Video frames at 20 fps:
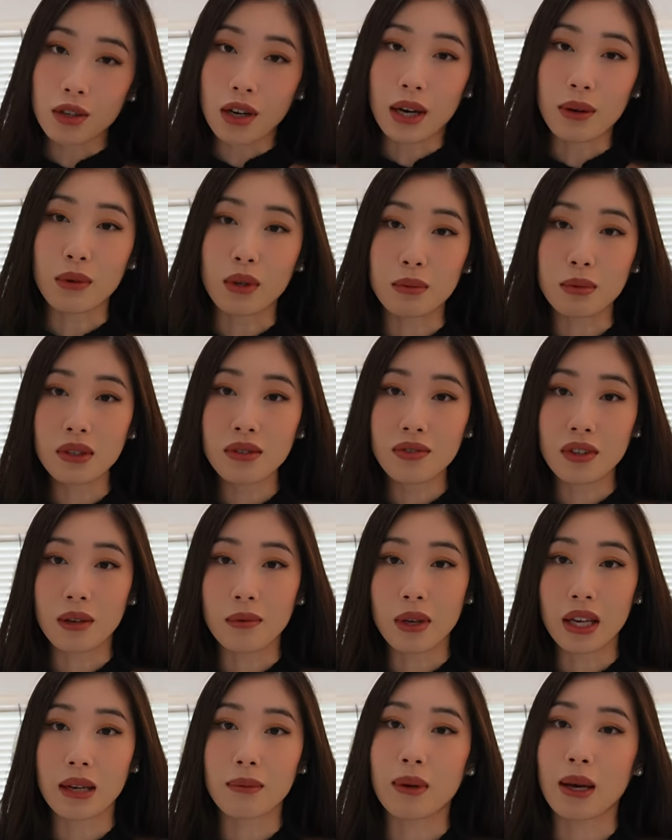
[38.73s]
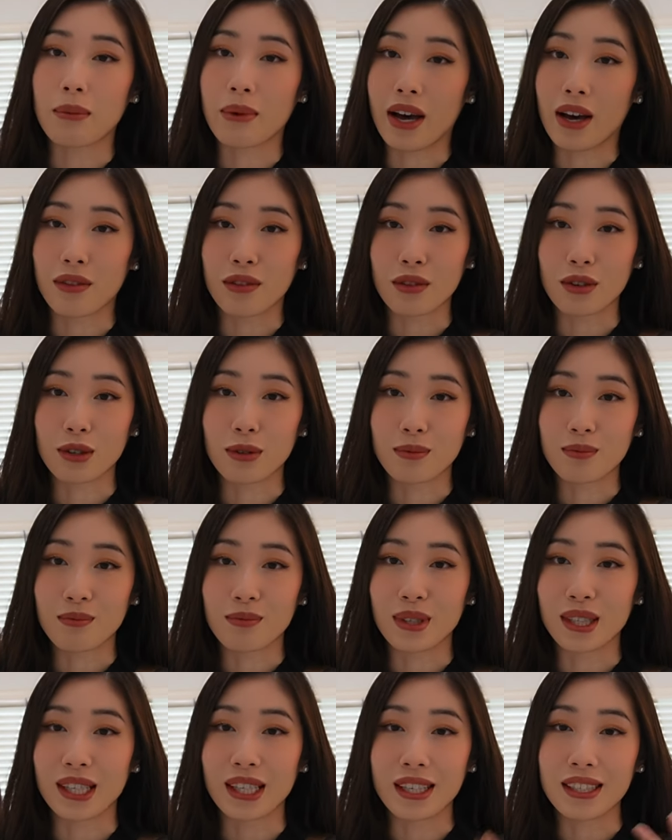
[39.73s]
I will be filming in my bathroom
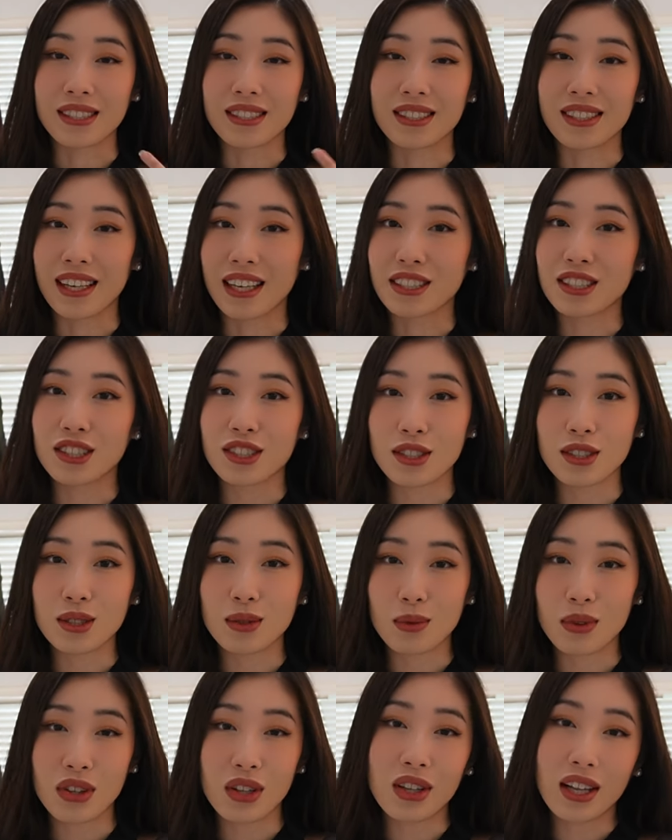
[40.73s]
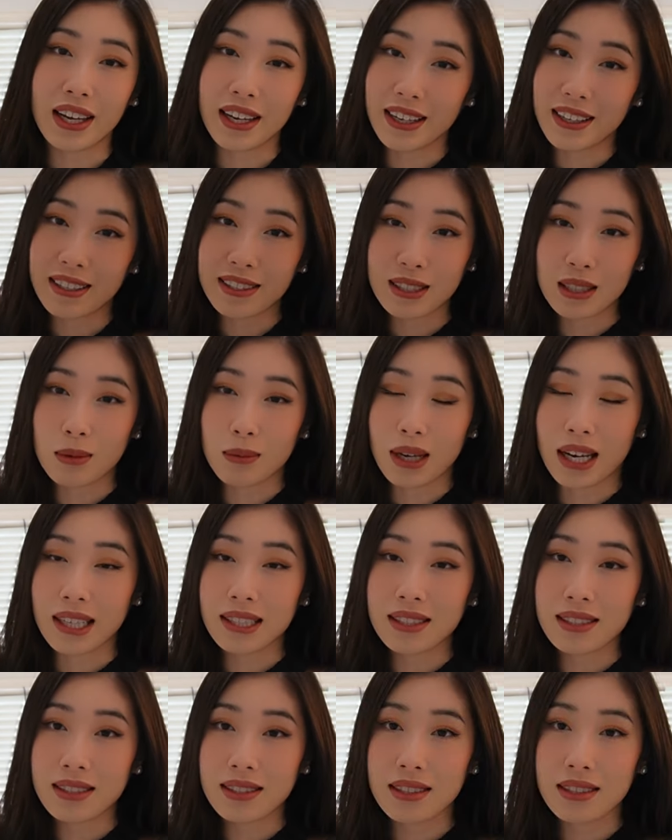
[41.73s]
because that's just where the lighting is the
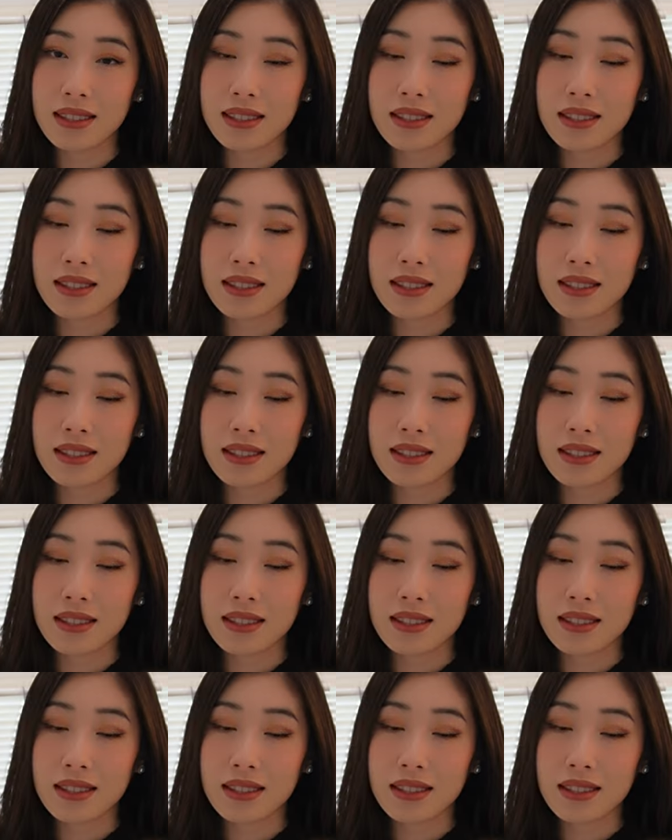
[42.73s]
best.